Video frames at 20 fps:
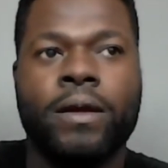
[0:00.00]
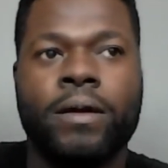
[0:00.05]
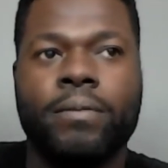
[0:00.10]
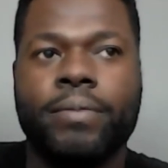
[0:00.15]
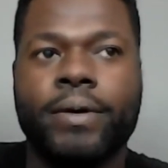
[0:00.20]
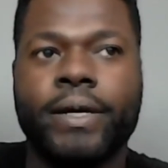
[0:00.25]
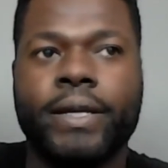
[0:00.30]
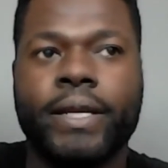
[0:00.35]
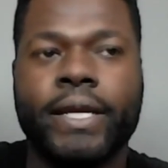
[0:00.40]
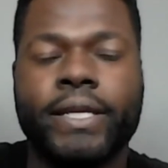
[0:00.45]

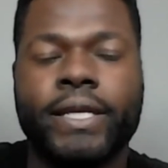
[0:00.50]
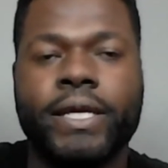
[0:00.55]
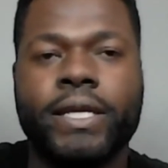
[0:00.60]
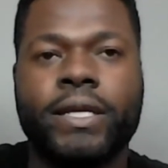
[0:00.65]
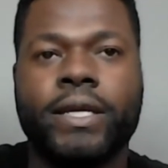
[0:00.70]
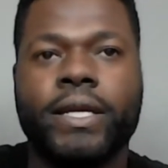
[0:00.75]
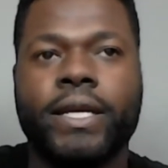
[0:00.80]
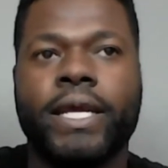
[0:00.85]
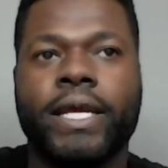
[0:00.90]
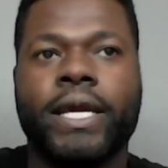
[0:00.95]
But at the end
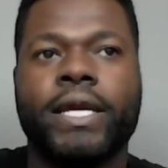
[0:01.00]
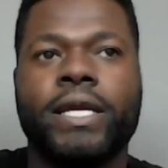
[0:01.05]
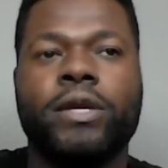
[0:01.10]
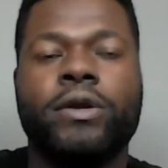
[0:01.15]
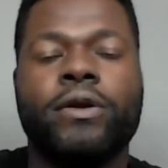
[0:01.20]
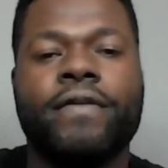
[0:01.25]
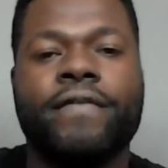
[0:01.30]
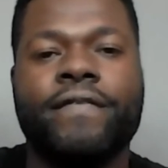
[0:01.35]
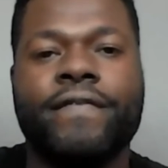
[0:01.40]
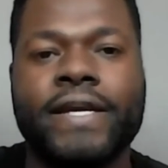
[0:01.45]
of the day,
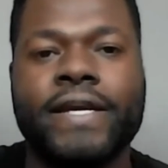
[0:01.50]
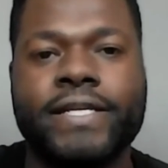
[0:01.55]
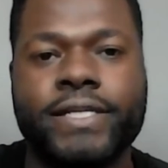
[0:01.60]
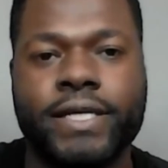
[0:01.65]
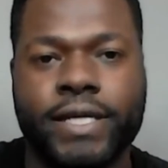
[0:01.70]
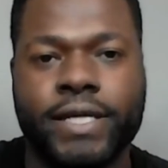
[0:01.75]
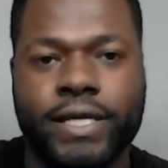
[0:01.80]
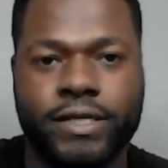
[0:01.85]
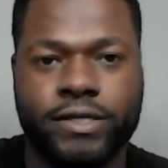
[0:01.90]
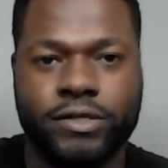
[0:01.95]
you're
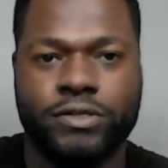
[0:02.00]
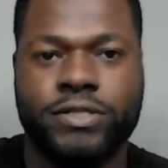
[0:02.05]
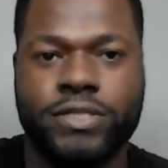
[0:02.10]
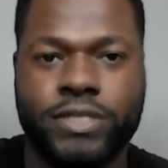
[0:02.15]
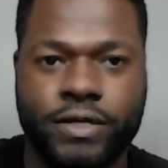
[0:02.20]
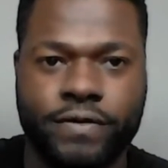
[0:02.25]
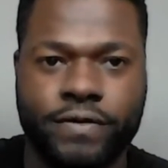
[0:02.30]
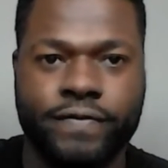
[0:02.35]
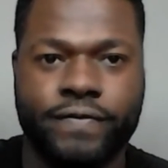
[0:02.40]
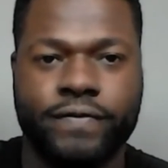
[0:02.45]
investing in
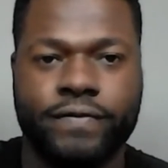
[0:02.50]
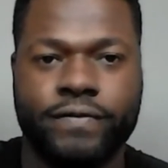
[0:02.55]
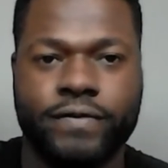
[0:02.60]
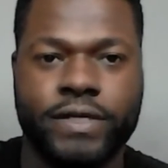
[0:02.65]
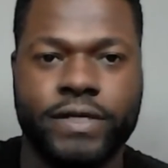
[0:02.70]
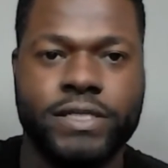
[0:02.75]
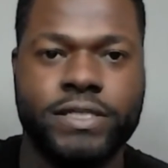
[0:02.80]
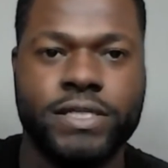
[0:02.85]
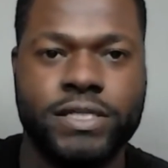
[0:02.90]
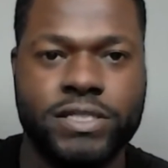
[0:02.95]
yourself.
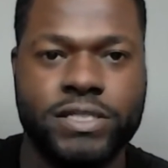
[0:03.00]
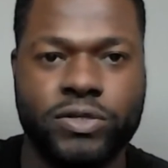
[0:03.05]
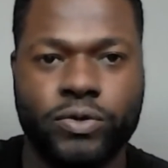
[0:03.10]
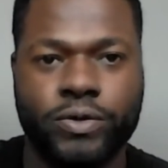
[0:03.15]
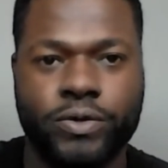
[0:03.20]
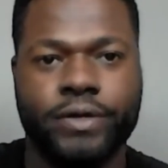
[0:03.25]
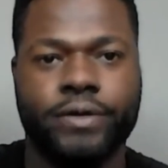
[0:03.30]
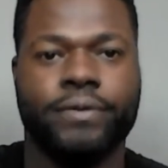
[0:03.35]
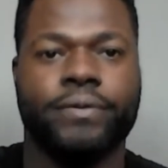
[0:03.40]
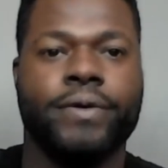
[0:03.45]
This is
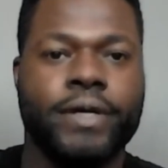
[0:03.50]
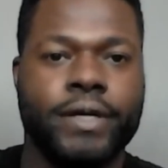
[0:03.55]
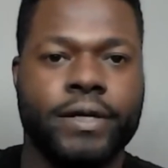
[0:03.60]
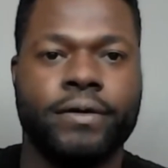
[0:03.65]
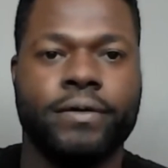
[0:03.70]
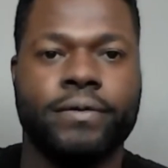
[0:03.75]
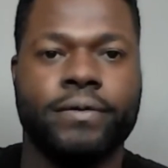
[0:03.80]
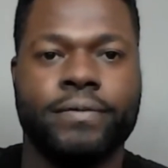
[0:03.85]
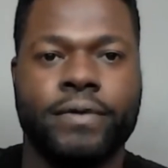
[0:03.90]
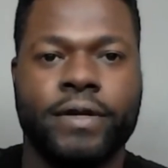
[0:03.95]
your
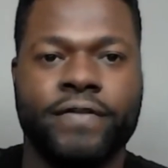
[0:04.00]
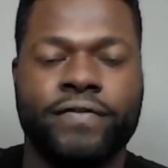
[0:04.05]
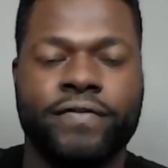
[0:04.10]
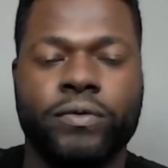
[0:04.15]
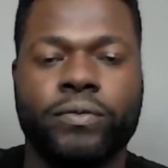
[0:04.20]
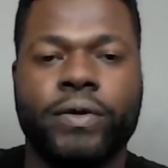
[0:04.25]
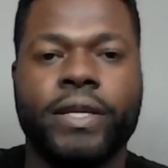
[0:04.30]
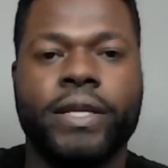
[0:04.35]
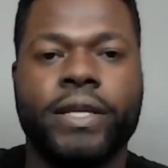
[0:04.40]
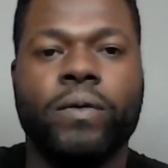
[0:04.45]
career. If
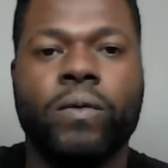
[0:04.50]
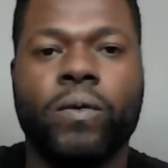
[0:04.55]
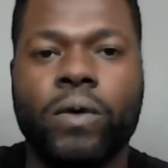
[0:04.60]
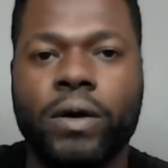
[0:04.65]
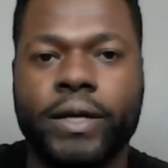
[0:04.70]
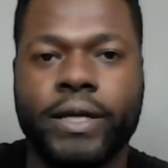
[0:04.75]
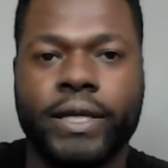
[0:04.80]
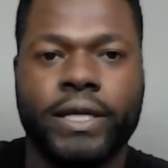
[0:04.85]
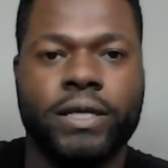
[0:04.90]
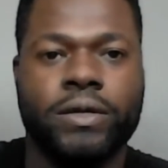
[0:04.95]
you really
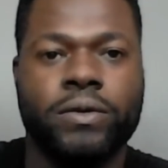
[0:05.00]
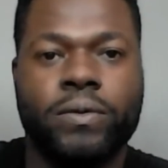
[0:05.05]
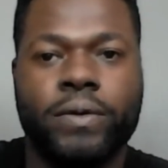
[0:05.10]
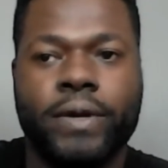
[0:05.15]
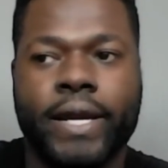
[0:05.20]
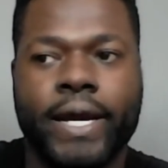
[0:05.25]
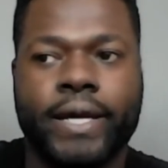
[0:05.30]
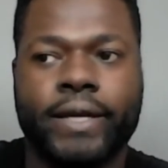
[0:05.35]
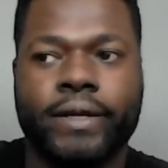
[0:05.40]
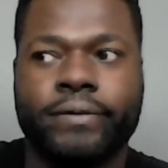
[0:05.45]
want it, you
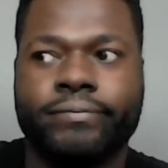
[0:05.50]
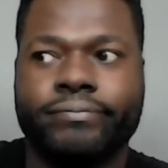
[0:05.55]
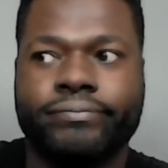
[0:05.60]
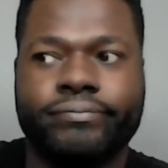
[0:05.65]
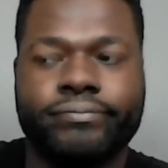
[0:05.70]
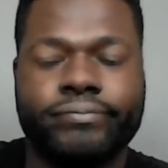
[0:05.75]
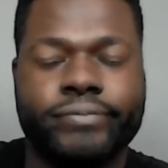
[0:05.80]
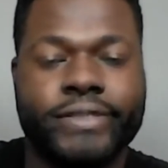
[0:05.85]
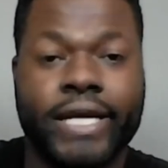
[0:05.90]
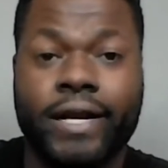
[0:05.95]
got to
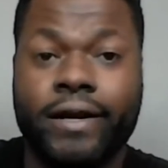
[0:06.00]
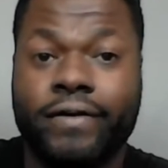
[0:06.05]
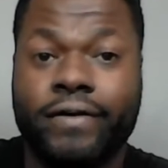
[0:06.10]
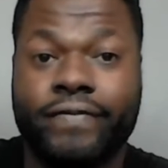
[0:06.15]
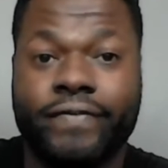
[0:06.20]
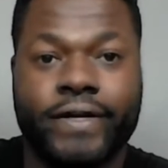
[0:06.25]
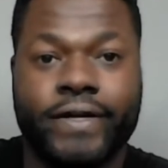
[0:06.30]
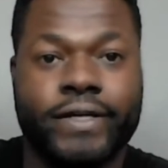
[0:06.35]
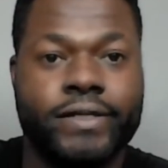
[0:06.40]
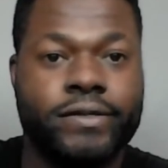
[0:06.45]

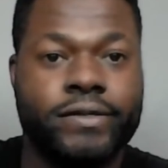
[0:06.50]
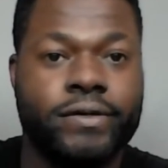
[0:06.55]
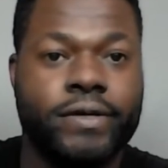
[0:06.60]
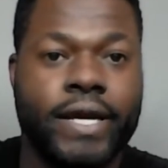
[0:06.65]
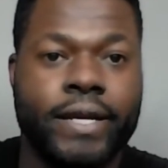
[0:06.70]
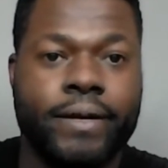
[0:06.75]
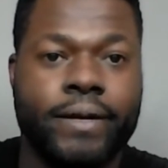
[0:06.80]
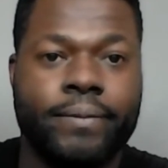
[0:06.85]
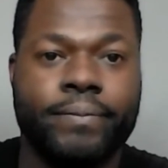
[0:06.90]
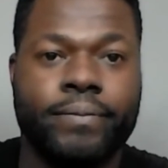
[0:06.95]
sacrifice. You
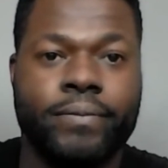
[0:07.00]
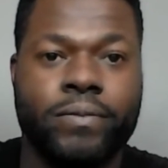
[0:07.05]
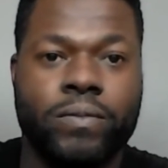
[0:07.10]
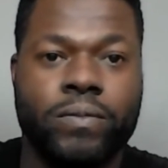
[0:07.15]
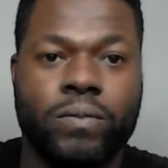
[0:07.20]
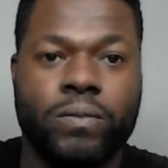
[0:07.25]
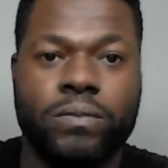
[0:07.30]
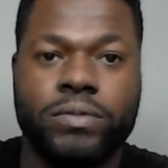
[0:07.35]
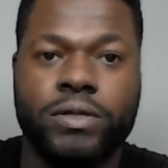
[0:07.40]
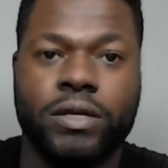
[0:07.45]
got to,
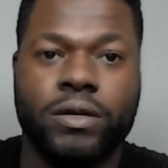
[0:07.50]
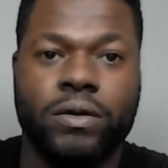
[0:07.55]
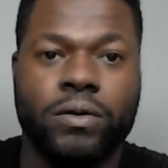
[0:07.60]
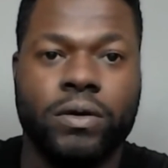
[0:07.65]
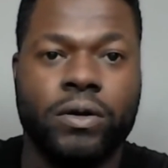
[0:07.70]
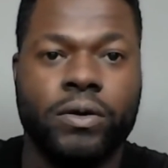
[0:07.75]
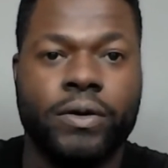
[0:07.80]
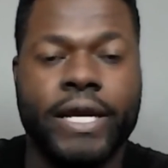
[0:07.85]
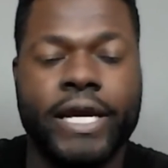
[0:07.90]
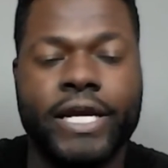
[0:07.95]
you know,
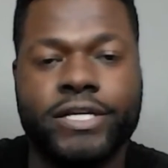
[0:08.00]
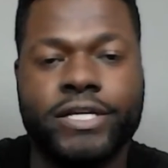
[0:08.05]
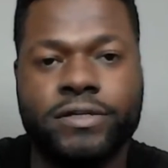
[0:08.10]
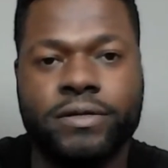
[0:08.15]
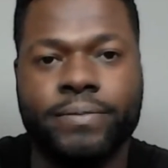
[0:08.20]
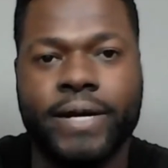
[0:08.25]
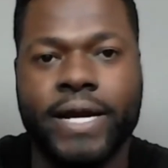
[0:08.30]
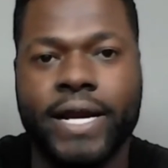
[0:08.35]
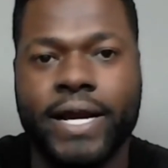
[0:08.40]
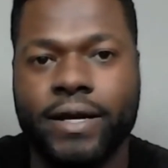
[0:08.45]
go the
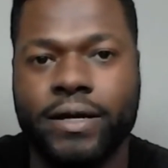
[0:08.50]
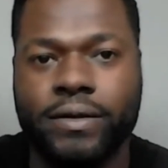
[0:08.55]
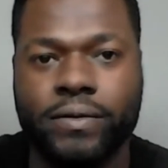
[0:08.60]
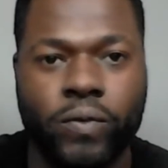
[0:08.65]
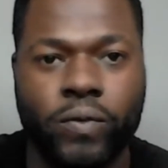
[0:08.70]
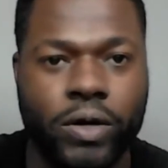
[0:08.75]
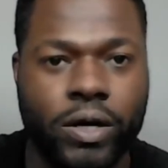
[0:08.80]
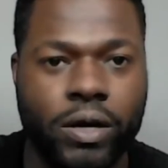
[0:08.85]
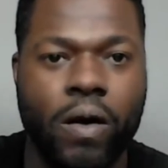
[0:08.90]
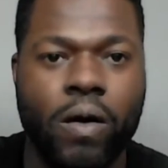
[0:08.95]
extra mile and
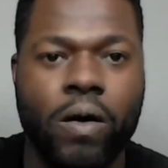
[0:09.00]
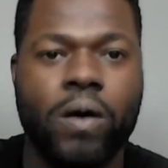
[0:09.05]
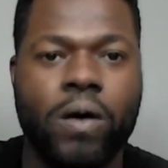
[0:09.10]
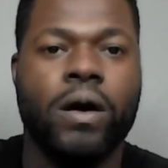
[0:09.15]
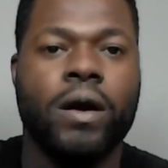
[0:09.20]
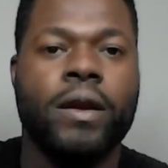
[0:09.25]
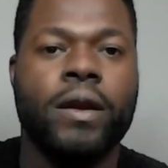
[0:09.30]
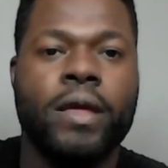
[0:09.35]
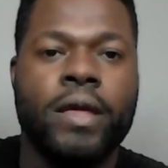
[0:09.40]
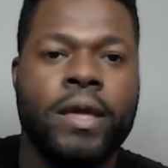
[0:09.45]
work
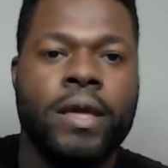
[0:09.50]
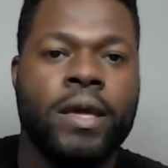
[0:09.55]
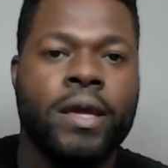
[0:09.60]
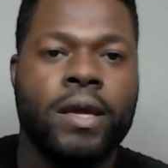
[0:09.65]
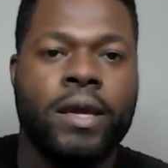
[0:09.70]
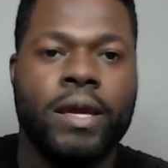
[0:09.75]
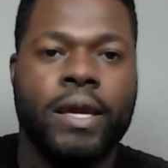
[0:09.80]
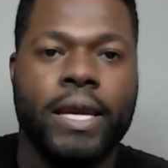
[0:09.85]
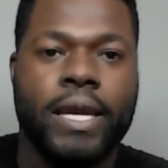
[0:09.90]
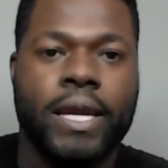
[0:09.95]
hard.
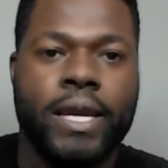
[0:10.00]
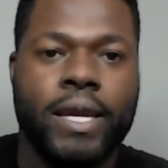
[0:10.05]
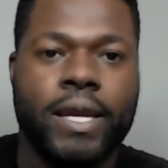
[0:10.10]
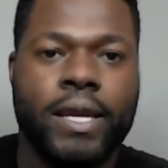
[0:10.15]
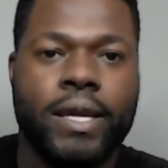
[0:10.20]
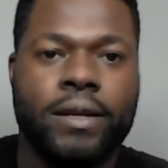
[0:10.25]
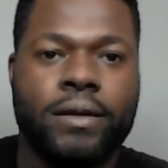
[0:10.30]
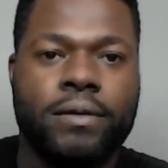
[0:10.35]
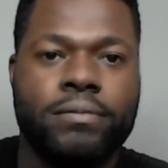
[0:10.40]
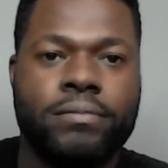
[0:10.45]

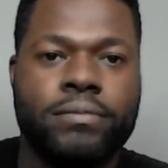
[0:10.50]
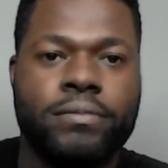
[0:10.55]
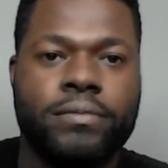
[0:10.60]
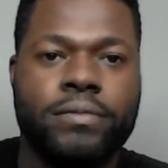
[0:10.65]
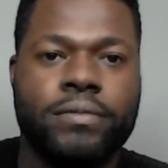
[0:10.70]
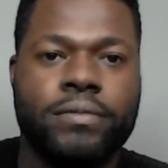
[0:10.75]
And